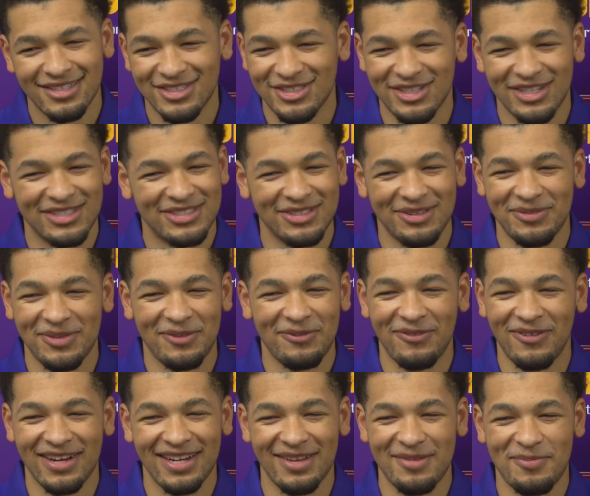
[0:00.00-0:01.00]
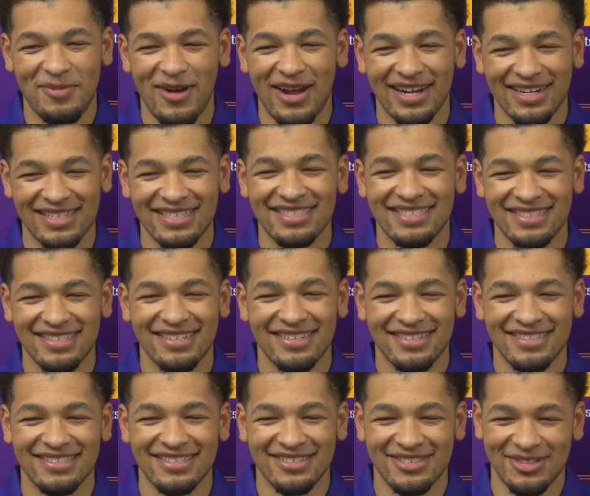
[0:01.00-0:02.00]
he said something funny in practice. Yeah,
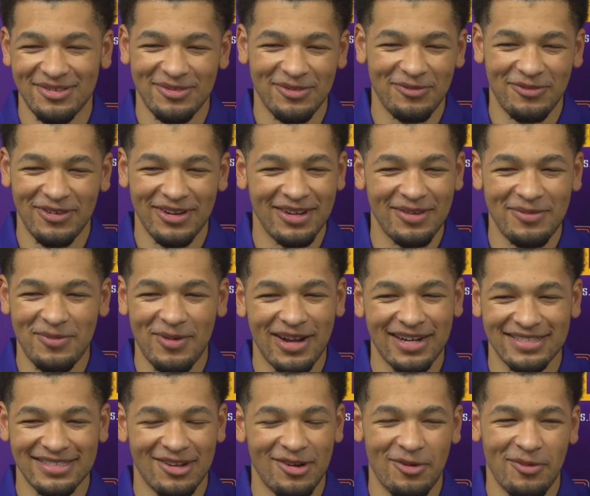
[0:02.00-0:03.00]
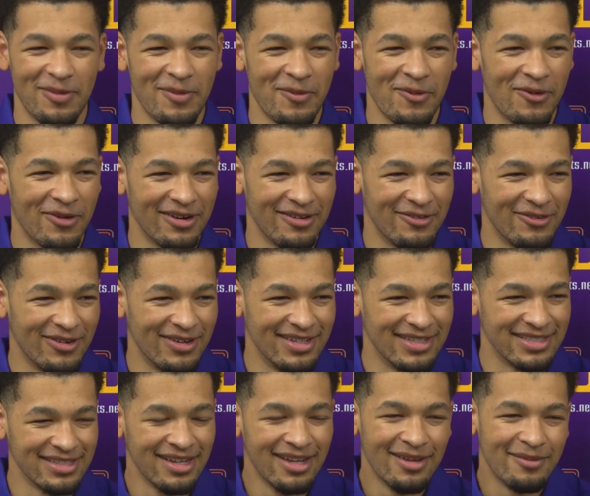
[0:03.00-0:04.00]
he said something funny in practice, I don't remember what it
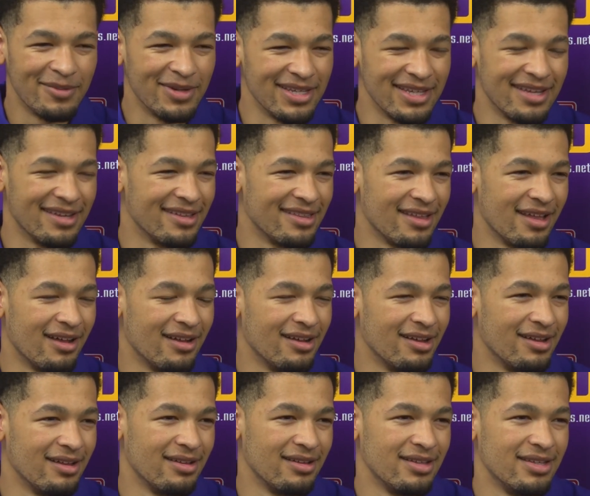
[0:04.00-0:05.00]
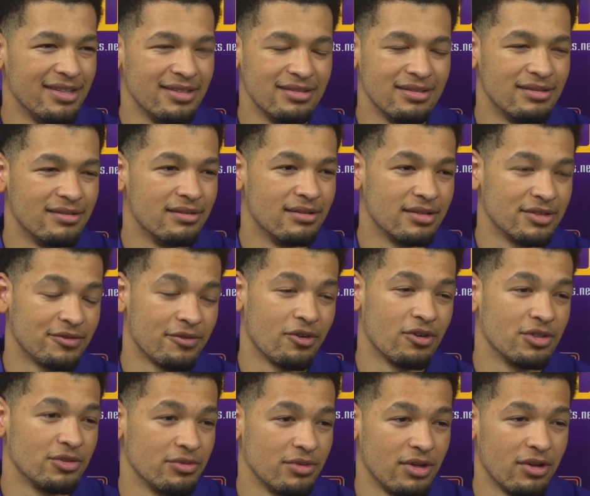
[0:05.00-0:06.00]
was. But yeah, as far
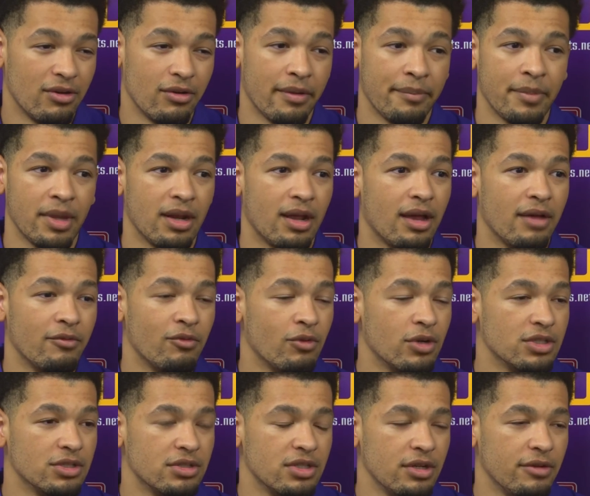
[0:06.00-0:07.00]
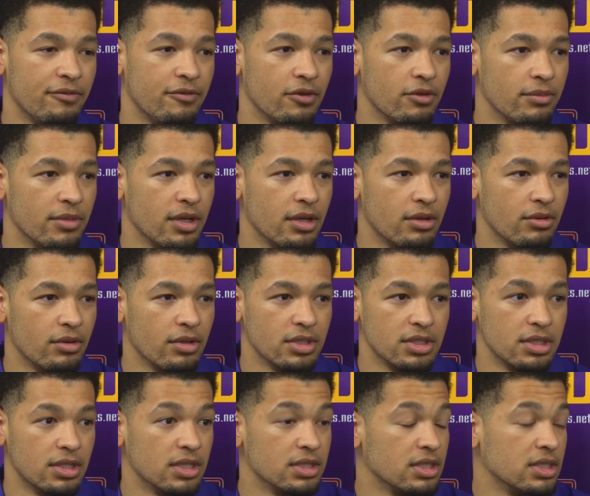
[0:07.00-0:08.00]
as we know, I mean, I haven't watched any film yet.
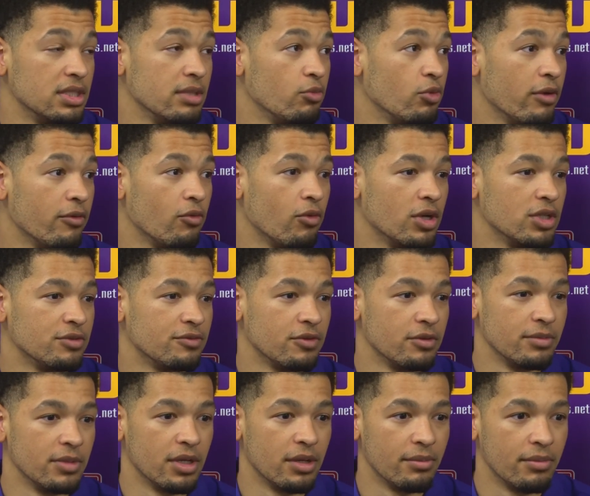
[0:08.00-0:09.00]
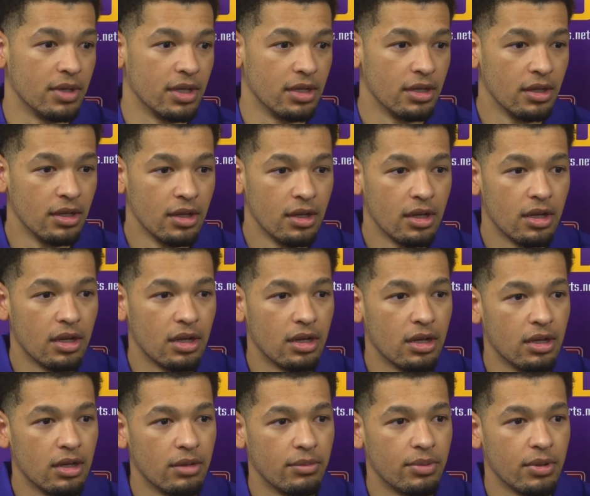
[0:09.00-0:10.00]
As a team, we haven't watched film yet, but
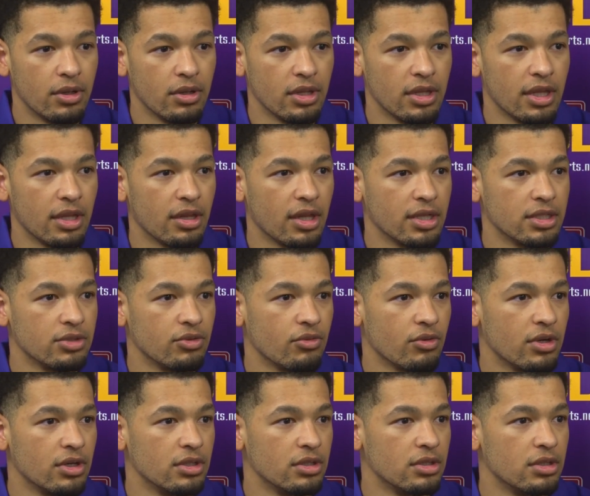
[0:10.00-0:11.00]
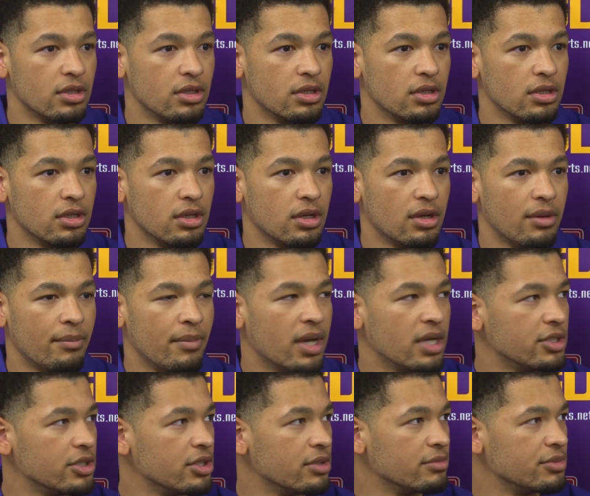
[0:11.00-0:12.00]
apparently they like to run a
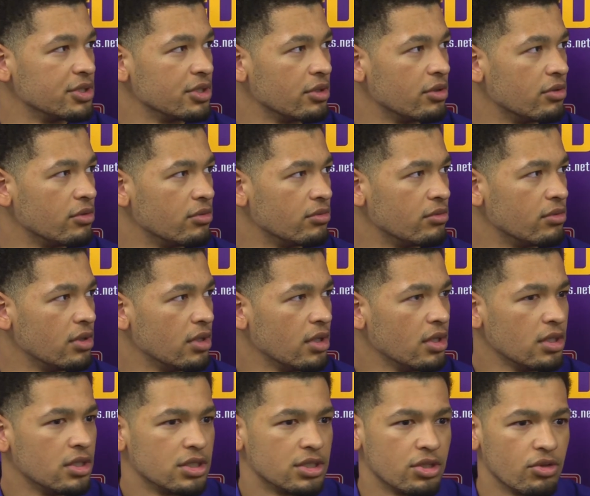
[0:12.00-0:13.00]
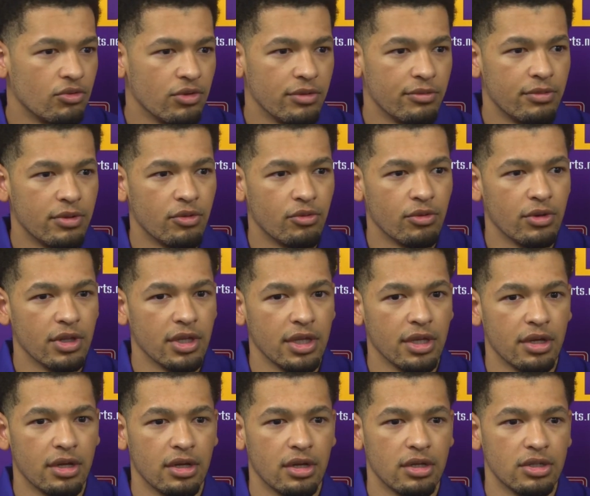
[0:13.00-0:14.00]
matchup zone. So we've been really
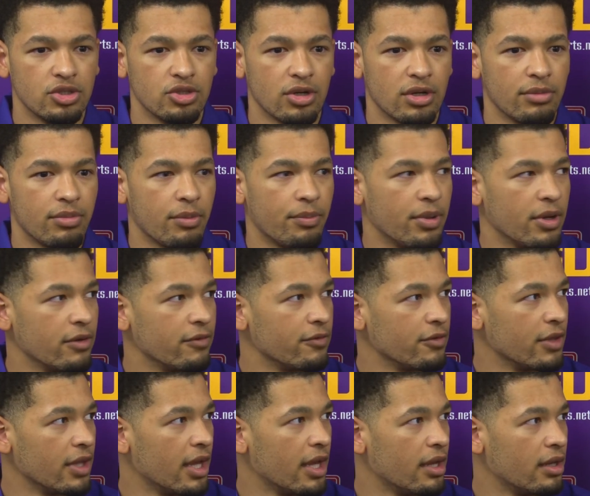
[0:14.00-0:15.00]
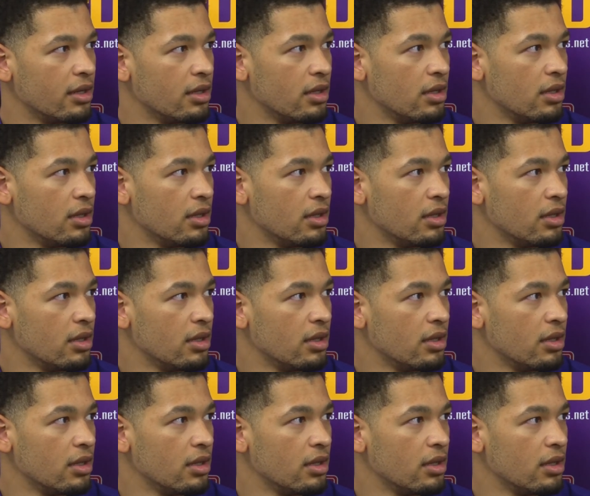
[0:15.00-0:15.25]
trying to prepare for that.